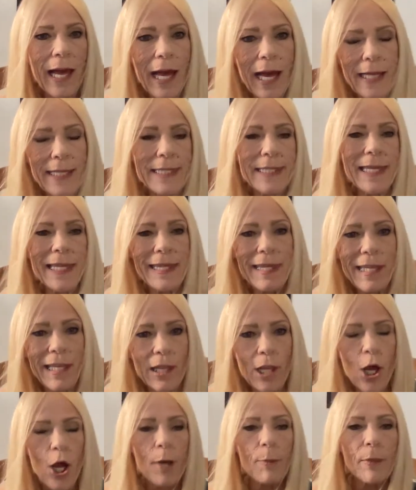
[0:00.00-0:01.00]
I set the
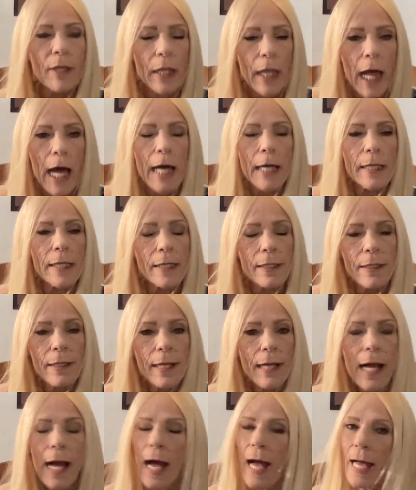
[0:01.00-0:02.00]
alarm clock,
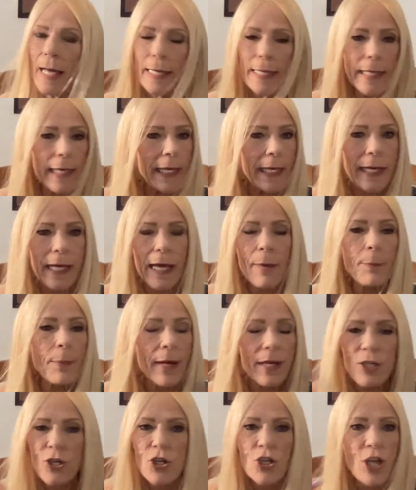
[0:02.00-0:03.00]
I get up,
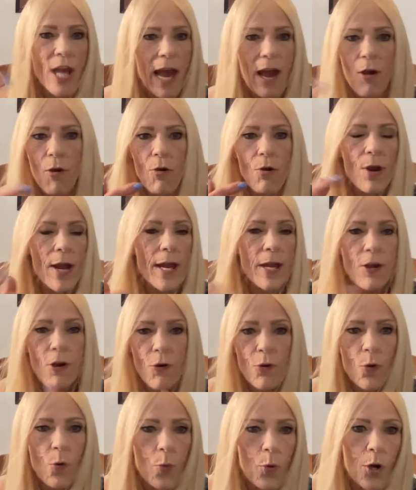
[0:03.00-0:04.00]
I shower, I
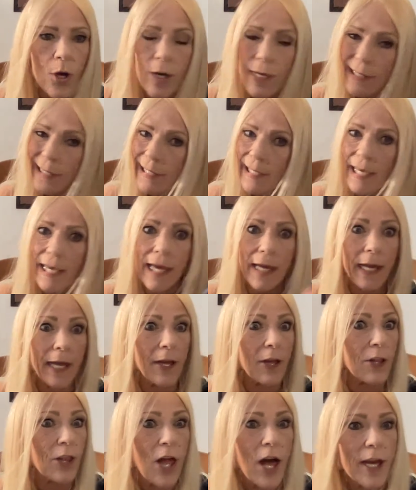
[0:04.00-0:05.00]
go to work, and I
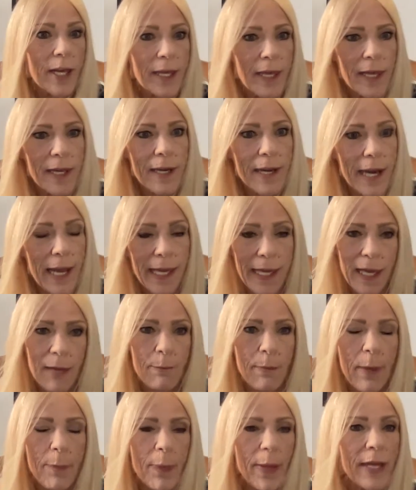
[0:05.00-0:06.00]
clock in and I get
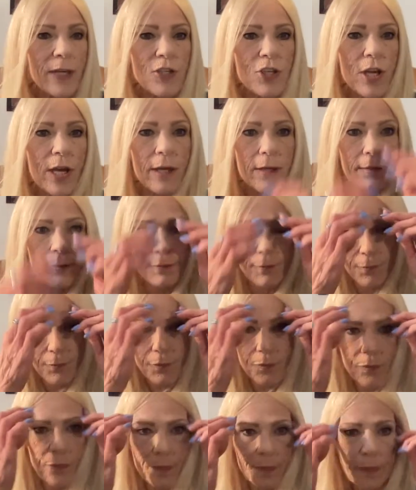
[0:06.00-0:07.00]
my paycheck.
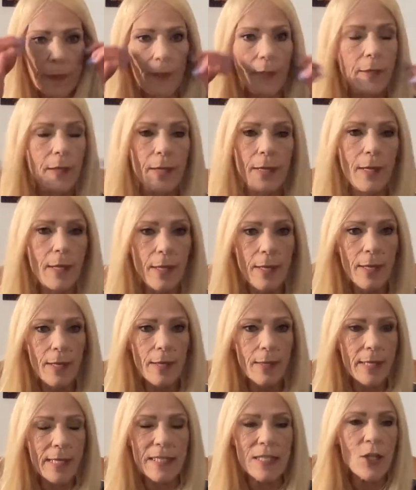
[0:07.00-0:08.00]

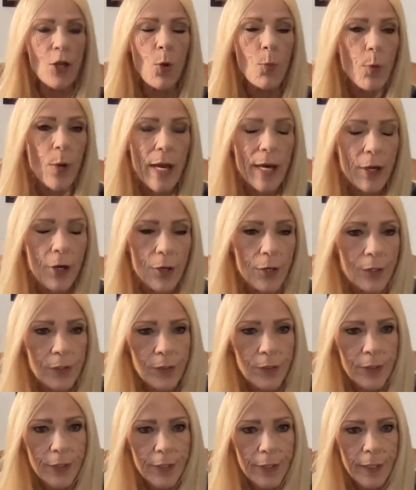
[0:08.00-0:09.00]
That's a no-brainer.
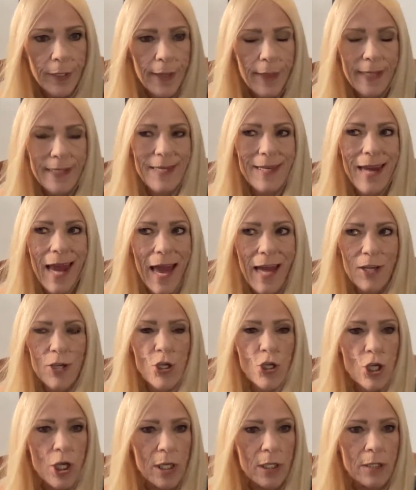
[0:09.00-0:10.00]
That's an
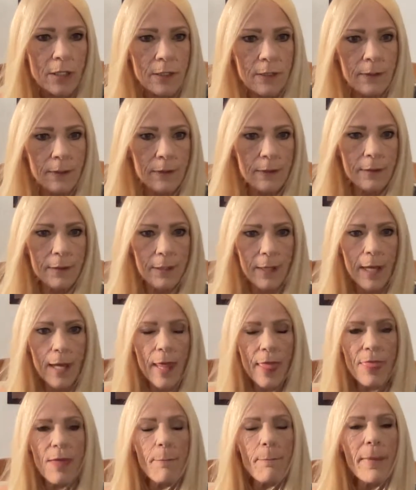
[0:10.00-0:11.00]
action.
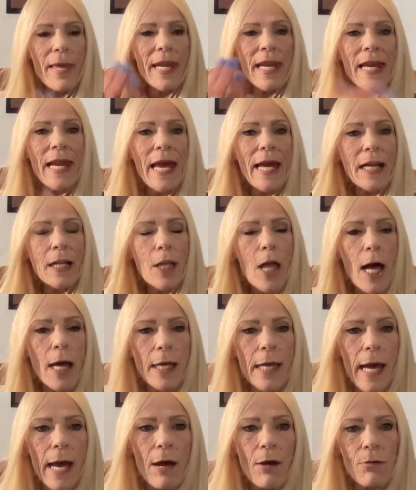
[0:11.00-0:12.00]
The minute I
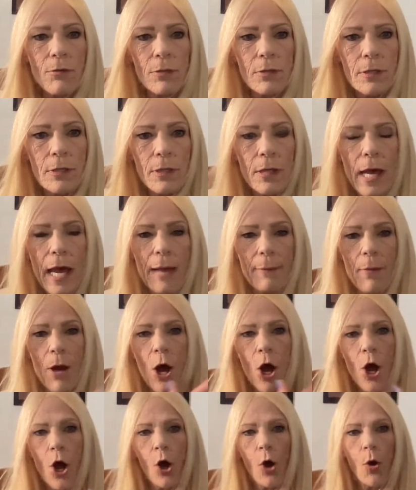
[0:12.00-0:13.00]
clock out, I'm
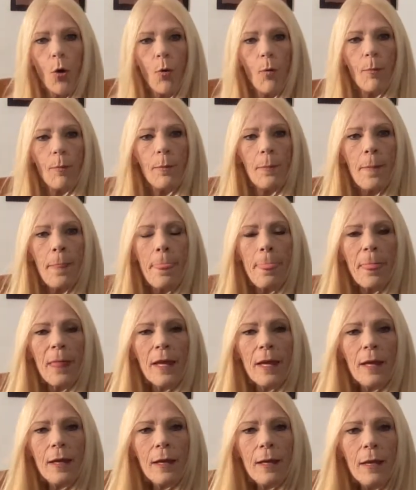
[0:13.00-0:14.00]
home
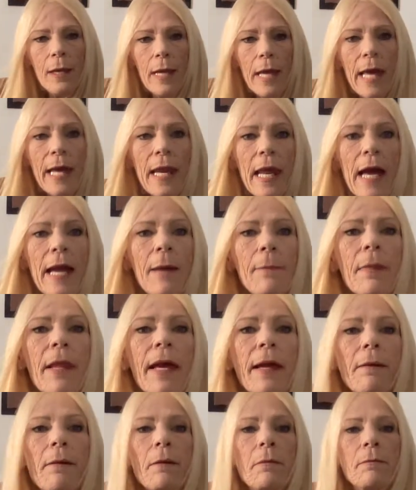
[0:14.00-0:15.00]
and I am
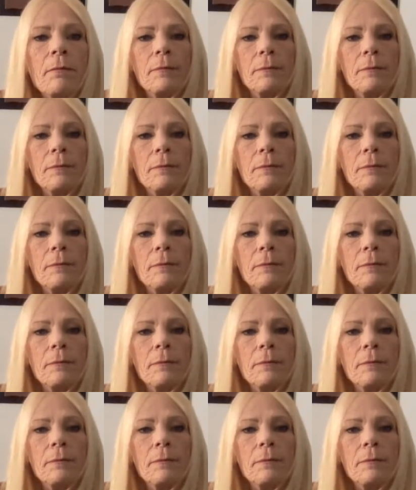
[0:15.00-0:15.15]
like